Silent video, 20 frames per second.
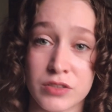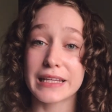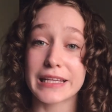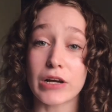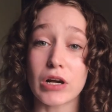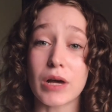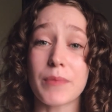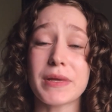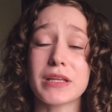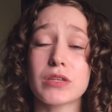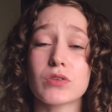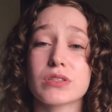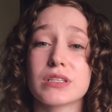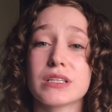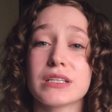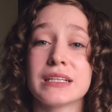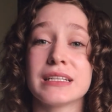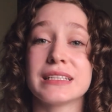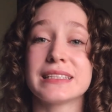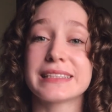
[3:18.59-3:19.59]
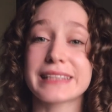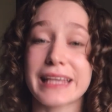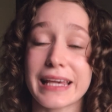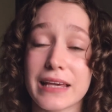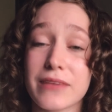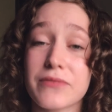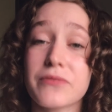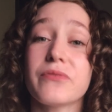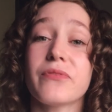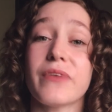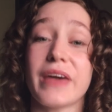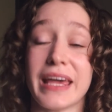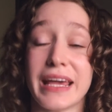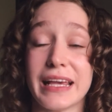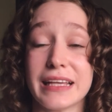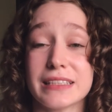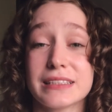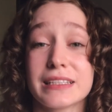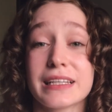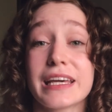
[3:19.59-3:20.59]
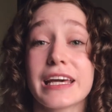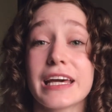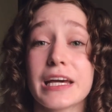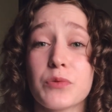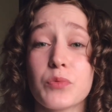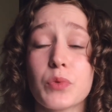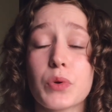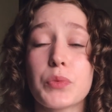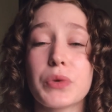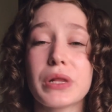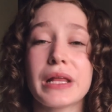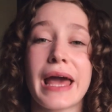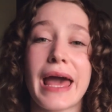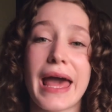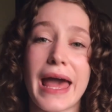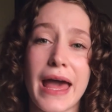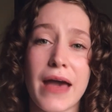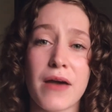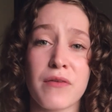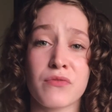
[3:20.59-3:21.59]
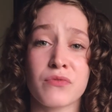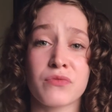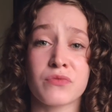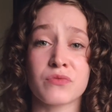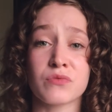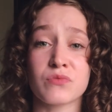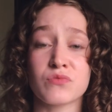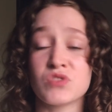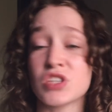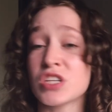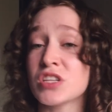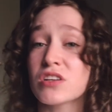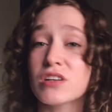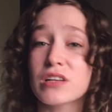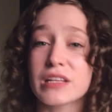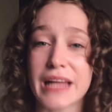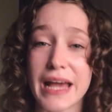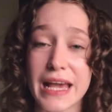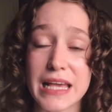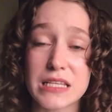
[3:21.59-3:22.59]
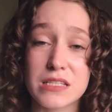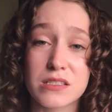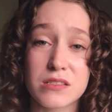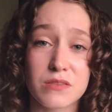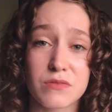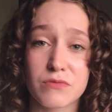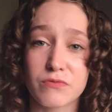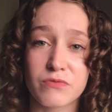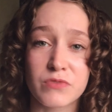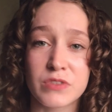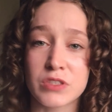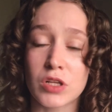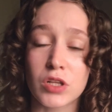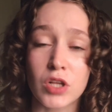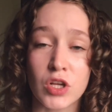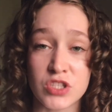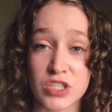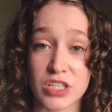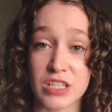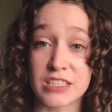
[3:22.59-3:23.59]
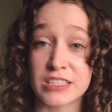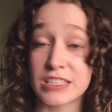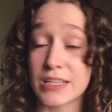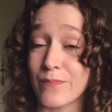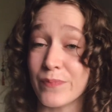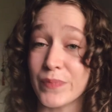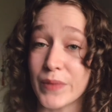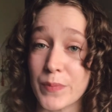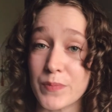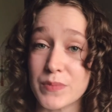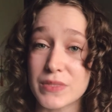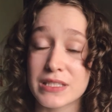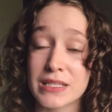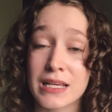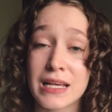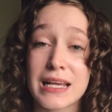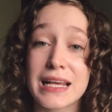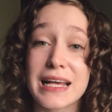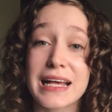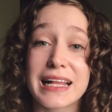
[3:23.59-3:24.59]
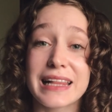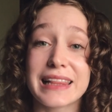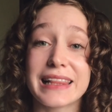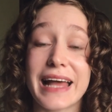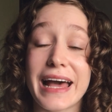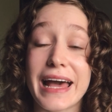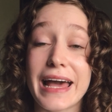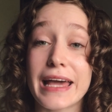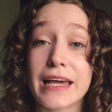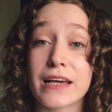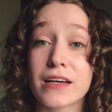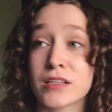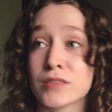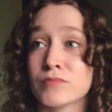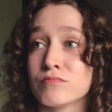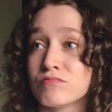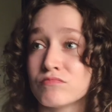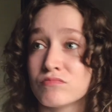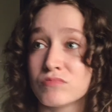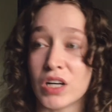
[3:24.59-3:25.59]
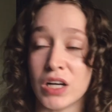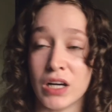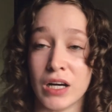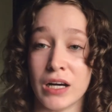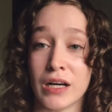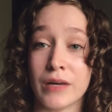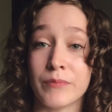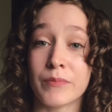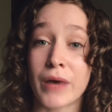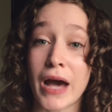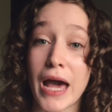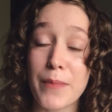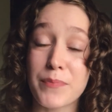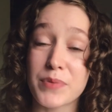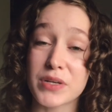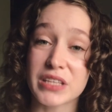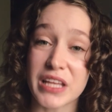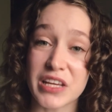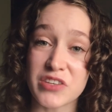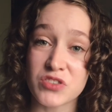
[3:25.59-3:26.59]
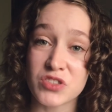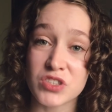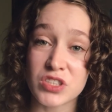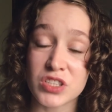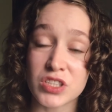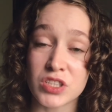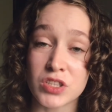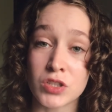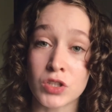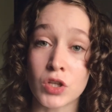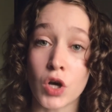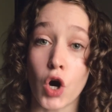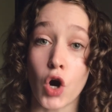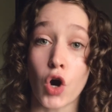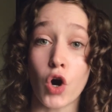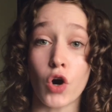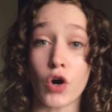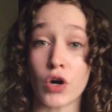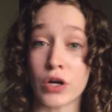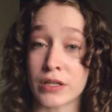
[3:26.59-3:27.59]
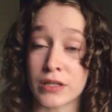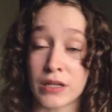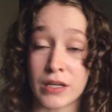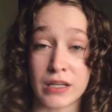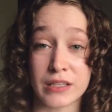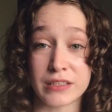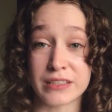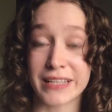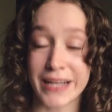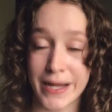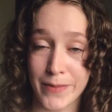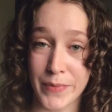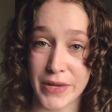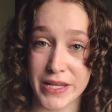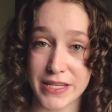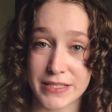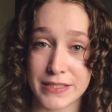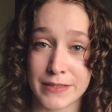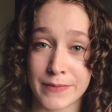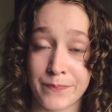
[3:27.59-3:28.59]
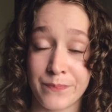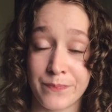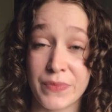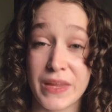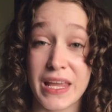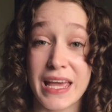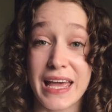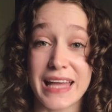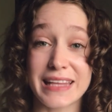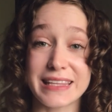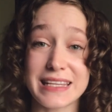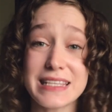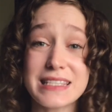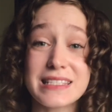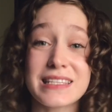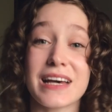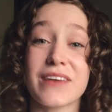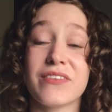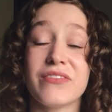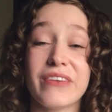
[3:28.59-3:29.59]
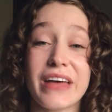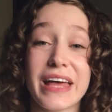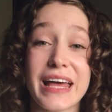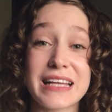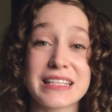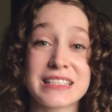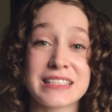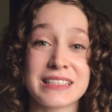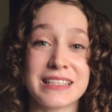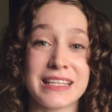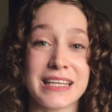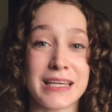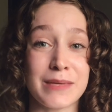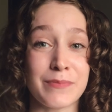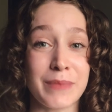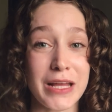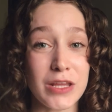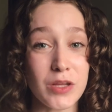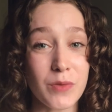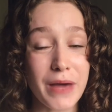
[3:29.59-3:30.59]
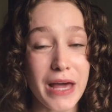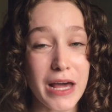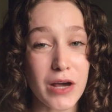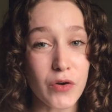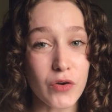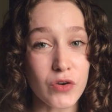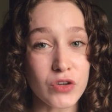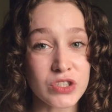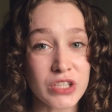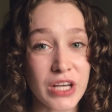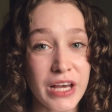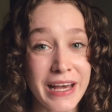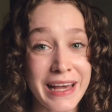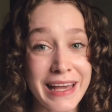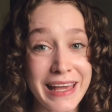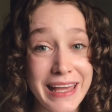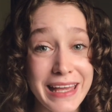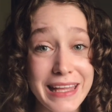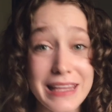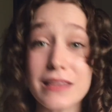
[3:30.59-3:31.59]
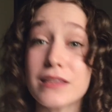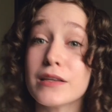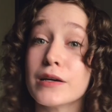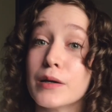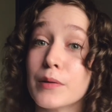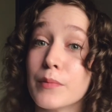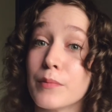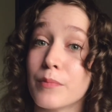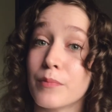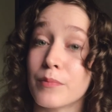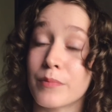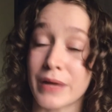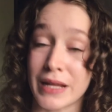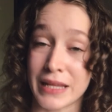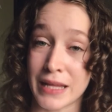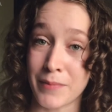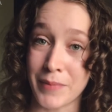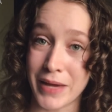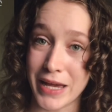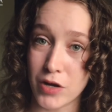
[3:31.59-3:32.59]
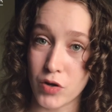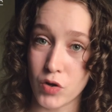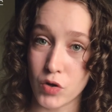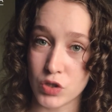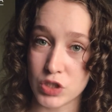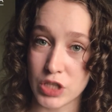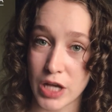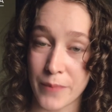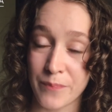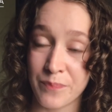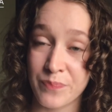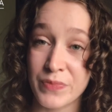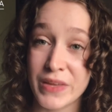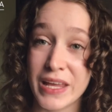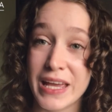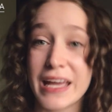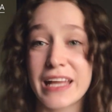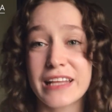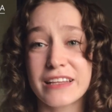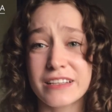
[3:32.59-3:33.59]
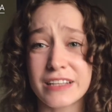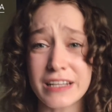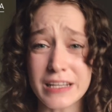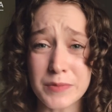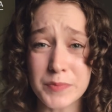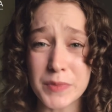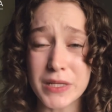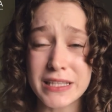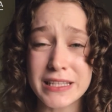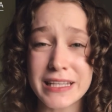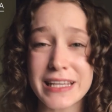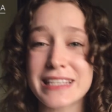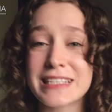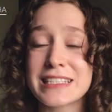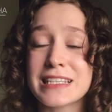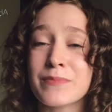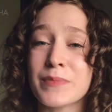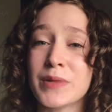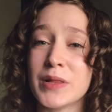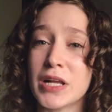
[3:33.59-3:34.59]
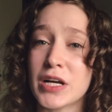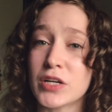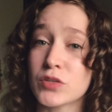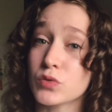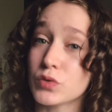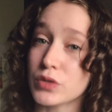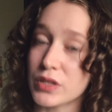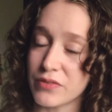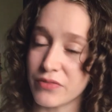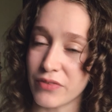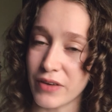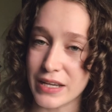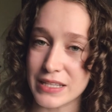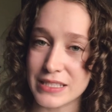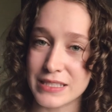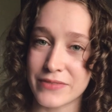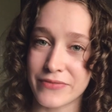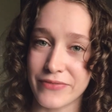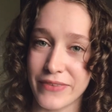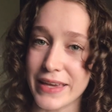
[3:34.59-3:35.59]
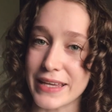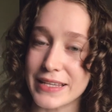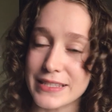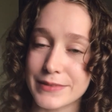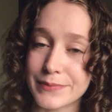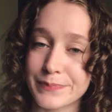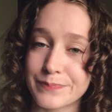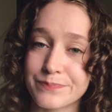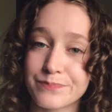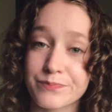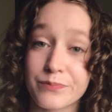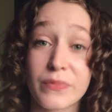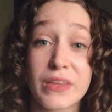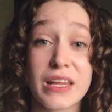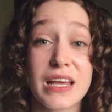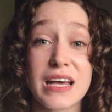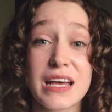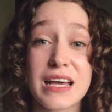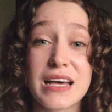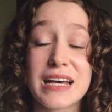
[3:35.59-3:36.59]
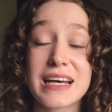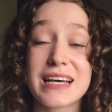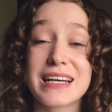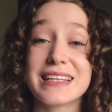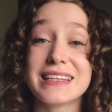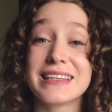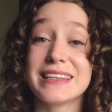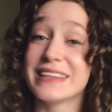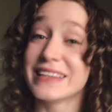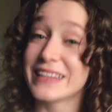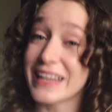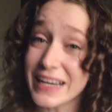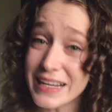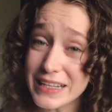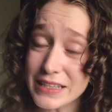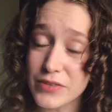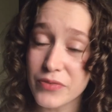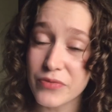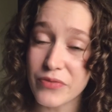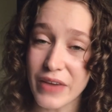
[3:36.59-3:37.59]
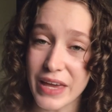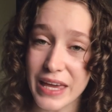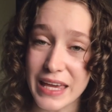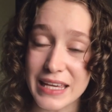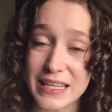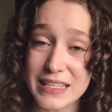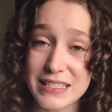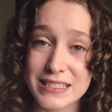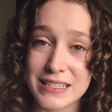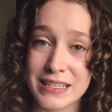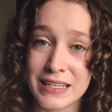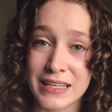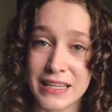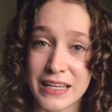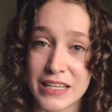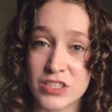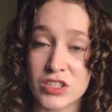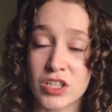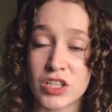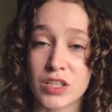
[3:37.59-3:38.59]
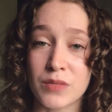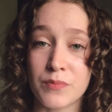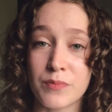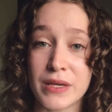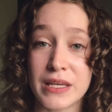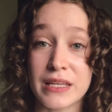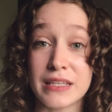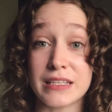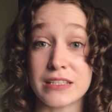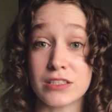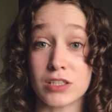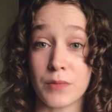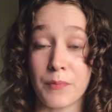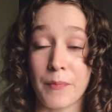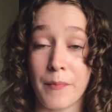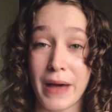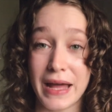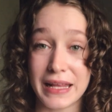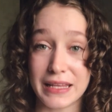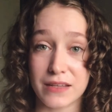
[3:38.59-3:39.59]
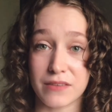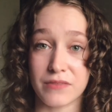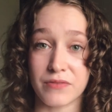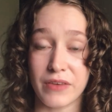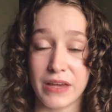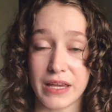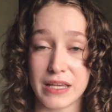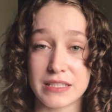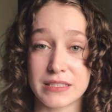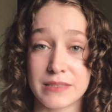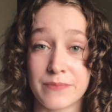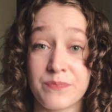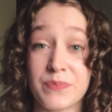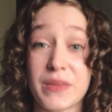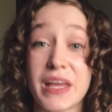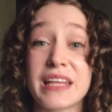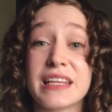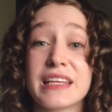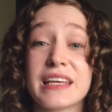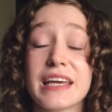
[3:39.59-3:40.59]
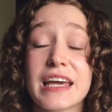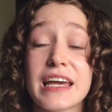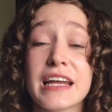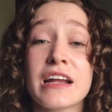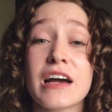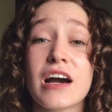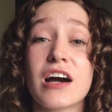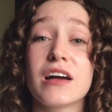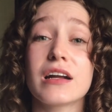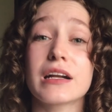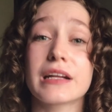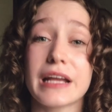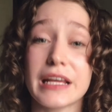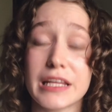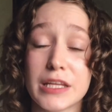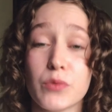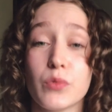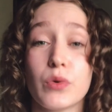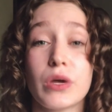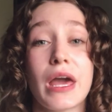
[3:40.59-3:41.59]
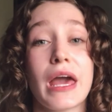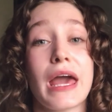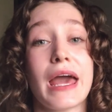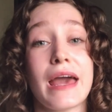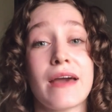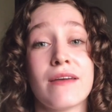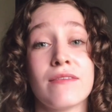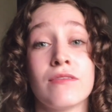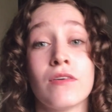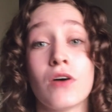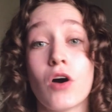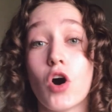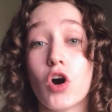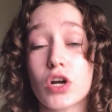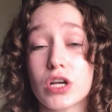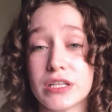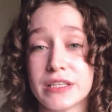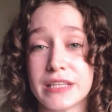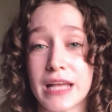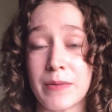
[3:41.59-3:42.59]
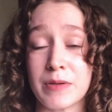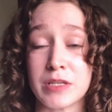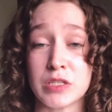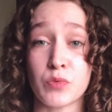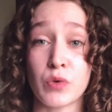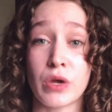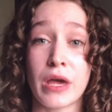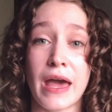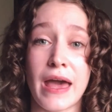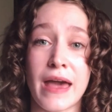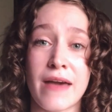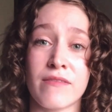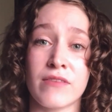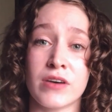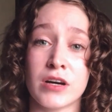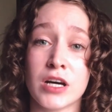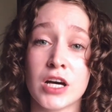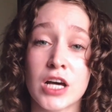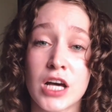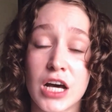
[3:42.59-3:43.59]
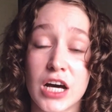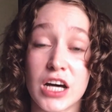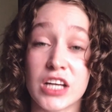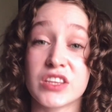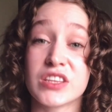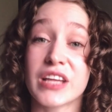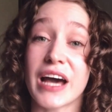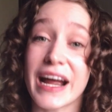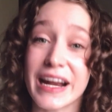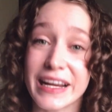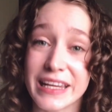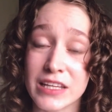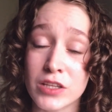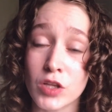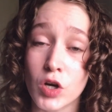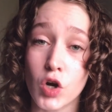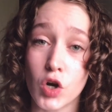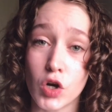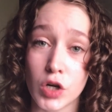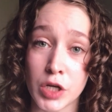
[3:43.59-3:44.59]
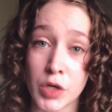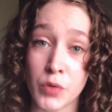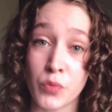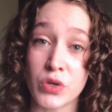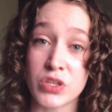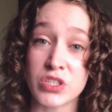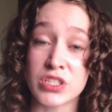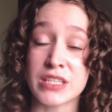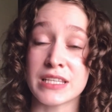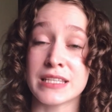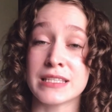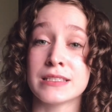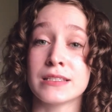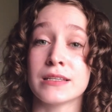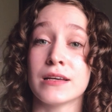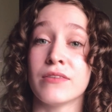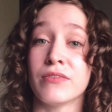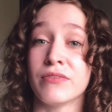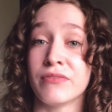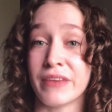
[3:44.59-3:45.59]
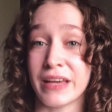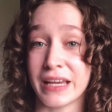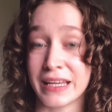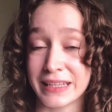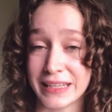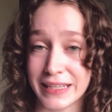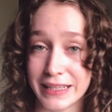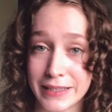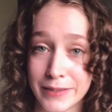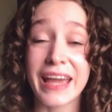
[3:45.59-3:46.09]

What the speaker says: Now coming to the second phase, here we will have generalized physiological symptoms like hypertension or tremors. And this affects the Manomaya Kosha and Pranamaya Kosha. Treatment is similar to the first phase. Third phase is going to be the somatic phase. And here already we have organ damage. We have a target organ which is affected.